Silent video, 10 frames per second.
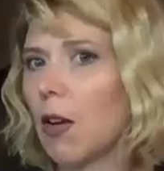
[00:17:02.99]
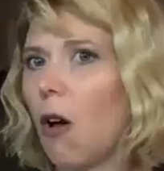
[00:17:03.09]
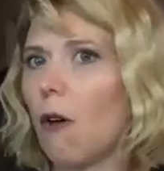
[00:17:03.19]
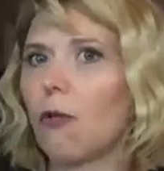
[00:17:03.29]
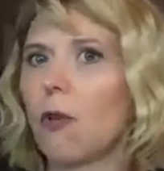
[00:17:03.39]

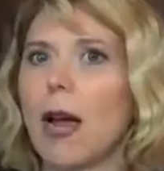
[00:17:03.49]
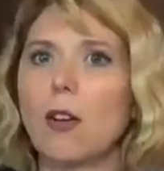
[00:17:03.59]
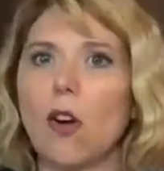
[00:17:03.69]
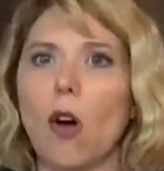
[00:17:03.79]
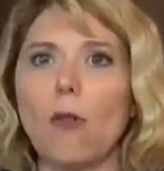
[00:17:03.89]
golf, right?
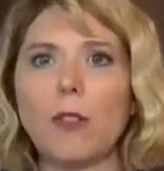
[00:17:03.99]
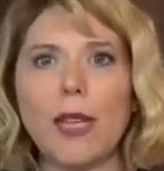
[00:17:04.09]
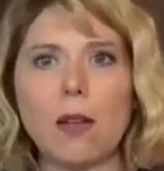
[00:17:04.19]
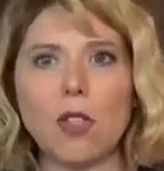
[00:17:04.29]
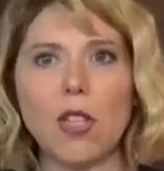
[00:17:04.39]
Golf is
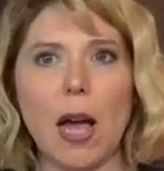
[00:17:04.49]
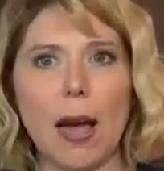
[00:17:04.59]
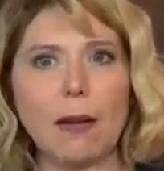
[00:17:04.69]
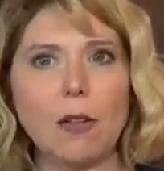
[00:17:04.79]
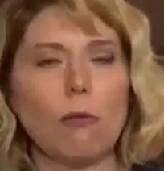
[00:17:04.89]
outside.
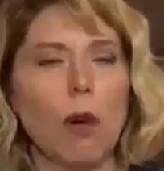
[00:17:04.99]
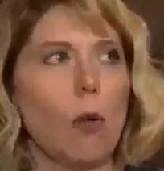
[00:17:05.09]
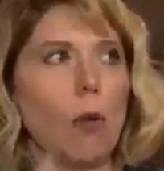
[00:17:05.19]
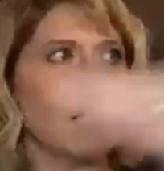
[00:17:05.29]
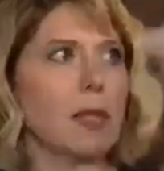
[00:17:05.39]
You go
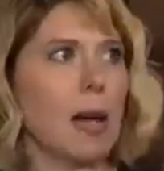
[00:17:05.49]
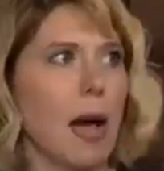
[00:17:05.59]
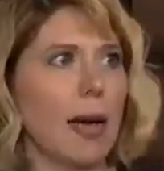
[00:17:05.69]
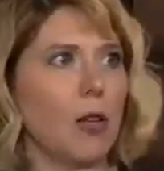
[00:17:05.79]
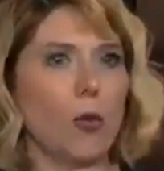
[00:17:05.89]

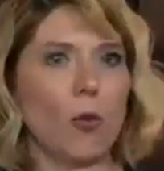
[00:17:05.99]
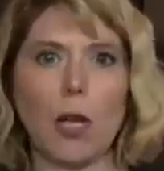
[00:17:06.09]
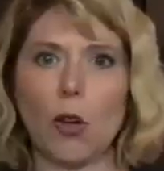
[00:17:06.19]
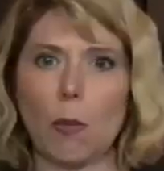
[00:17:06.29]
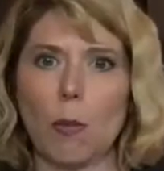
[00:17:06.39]
inside, you eat
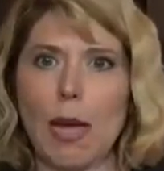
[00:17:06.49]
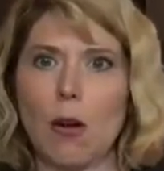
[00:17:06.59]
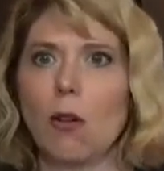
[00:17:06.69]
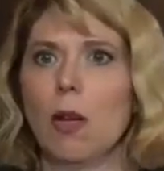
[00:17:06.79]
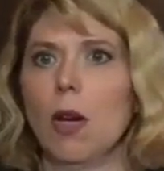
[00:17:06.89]
your
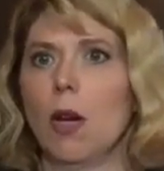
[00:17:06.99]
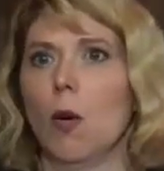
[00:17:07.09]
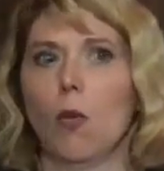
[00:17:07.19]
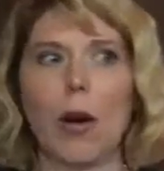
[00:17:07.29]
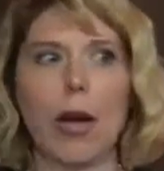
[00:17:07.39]
meal.
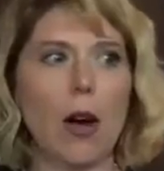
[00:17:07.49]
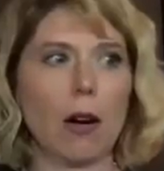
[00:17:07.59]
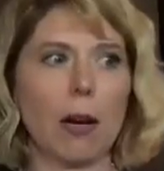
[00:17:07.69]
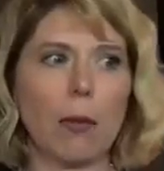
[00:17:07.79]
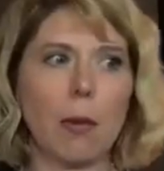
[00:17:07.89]
We are
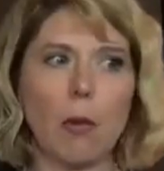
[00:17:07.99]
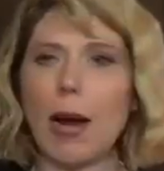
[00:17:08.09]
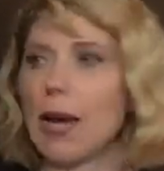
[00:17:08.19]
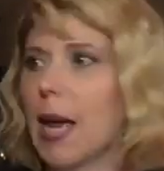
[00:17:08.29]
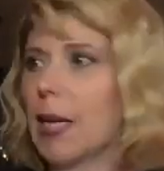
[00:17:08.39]
going to be right
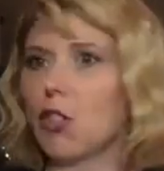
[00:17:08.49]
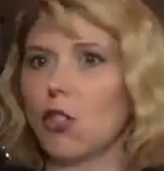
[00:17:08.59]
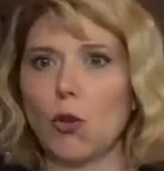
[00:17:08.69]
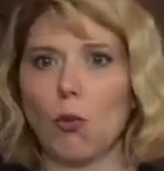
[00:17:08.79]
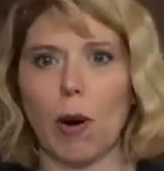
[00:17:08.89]
next to
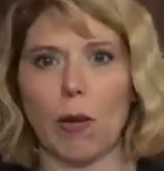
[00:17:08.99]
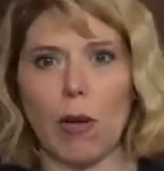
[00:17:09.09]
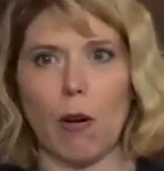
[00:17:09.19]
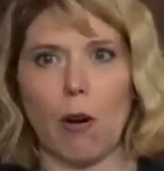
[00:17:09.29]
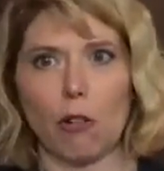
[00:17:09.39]
where there
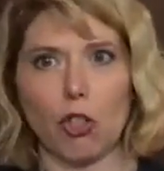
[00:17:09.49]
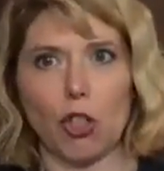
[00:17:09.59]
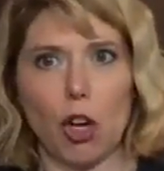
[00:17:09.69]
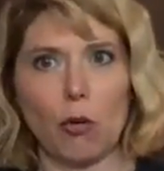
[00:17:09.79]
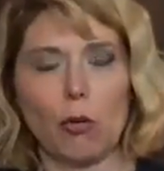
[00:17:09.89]
are
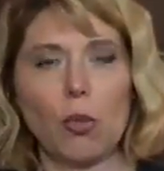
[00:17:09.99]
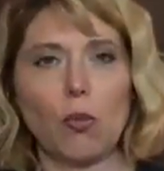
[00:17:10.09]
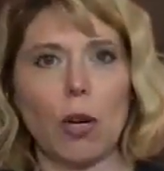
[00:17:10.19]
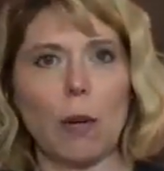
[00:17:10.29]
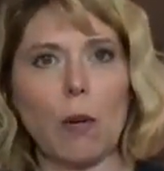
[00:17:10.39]
shows. We're
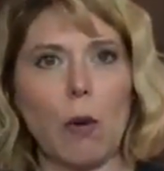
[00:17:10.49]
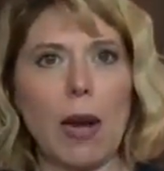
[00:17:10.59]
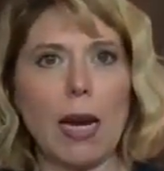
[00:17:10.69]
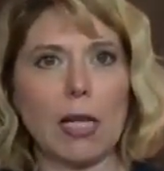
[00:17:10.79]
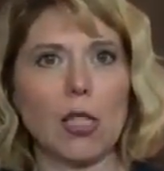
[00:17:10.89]
going to be right
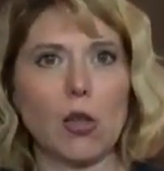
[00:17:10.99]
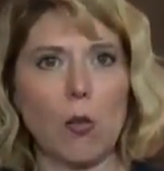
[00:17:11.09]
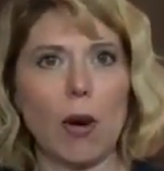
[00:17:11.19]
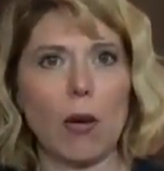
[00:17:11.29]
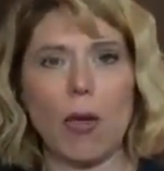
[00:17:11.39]
next to
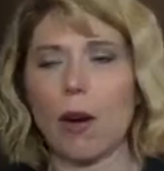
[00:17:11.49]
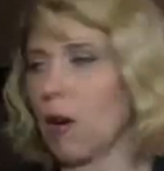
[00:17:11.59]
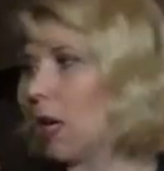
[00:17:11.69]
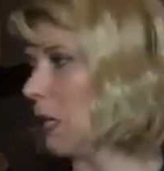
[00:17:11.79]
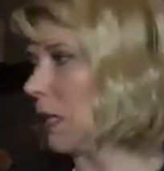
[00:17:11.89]
where there
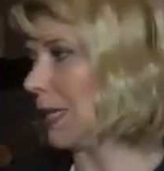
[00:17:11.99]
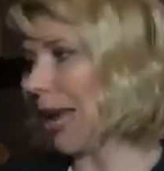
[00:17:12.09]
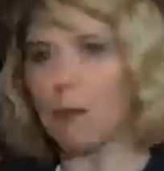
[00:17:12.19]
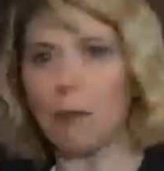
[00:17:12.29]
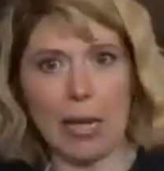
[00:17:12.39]
is
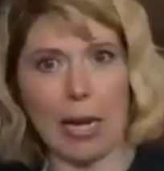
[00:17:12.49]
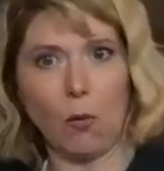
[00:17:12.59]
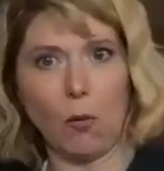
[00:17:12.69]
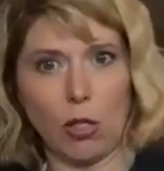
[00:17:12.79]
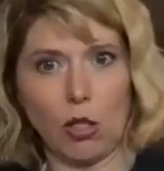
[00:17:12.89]
gambling,
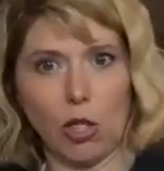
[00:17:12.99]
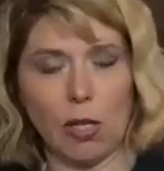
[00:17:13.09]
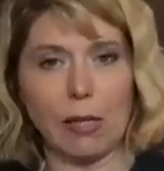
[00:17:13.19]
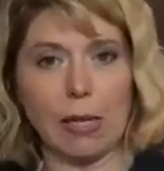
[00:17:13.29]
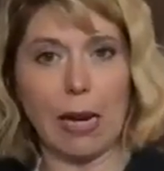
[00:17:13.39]
which
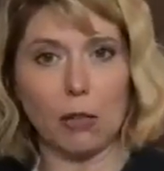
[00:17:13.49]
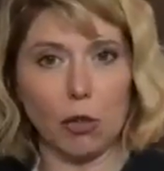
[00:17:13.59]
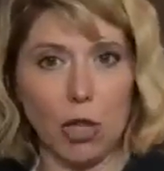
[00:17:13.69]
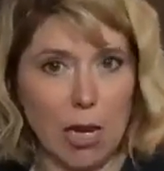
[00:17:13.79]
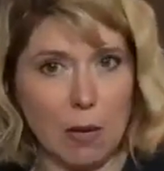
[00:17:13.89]
is
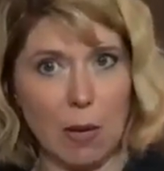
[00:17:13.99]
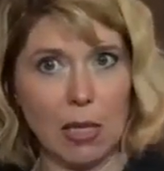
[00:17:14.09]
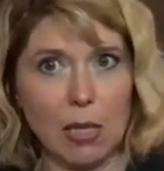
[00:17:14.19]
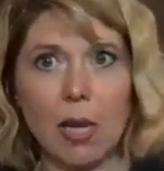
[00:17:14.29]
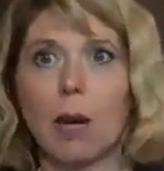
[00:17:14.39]
entertainment.
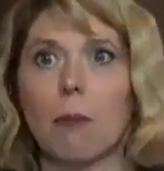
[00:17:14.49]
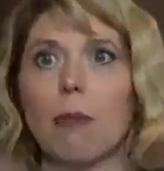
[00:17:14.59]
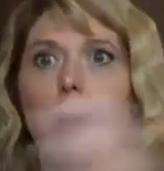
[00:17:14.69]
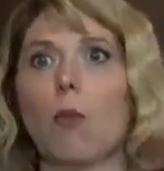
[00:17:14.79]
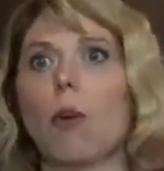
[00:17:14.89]
Right.
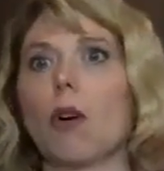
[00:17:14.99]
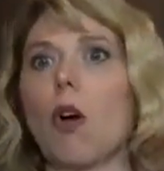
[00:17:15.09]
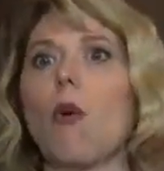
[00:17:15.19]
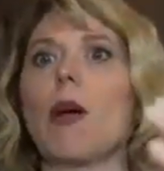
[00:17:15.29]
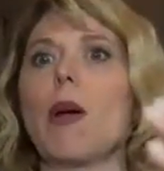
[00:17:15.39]
But we're
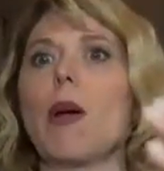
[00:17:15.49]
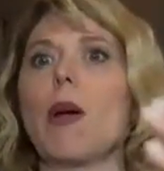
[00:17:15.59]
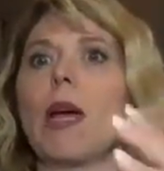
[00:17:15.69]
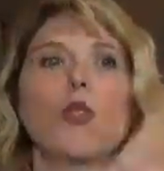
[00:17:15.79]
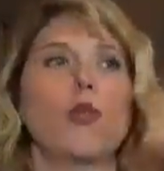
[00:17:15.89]

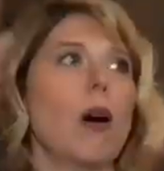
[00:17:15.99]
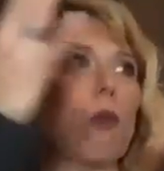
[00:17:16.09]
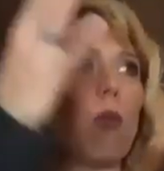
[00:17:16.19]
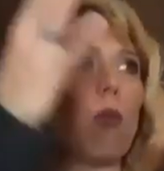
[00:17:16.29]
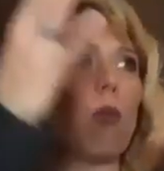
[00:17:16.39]
going
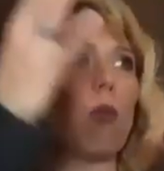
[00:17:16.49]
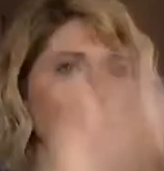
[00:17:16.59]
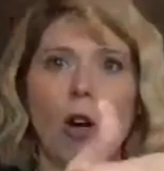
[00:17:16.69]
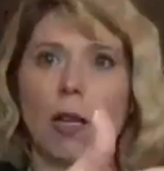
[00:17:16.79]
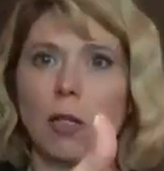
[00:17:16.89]
to a
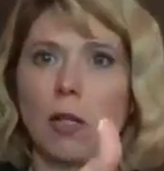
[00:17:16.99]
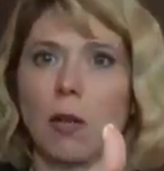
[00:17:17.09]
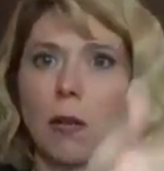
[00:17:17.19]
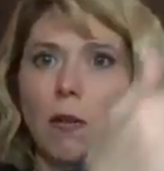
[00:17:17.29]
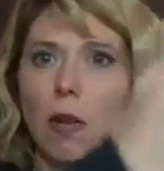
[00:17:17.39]

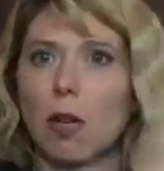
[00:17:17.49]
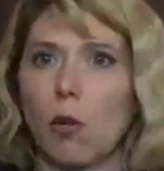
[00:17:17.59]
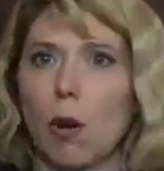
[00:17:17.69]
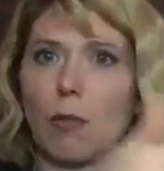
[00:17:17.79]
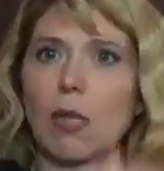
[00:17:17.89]
restaurant that
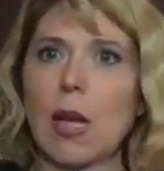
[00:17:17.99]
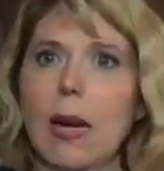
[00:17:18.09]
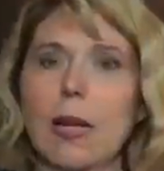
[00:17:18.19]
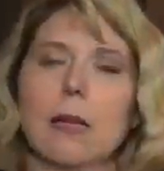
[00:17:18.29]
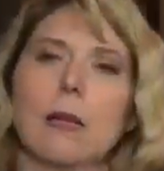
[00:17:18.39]
is right
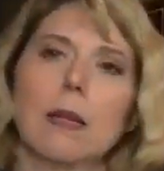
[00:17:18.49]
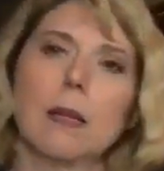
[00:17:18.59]
beside it.